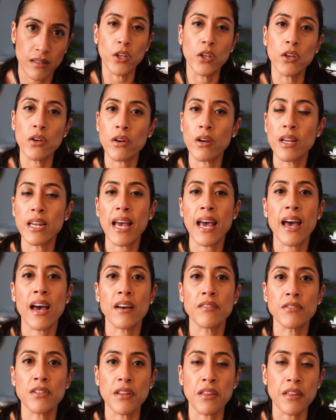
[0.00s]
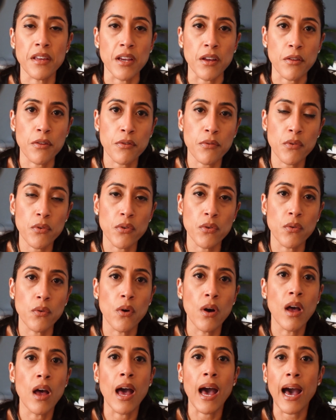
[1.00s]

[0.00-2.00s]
You're going to have to think through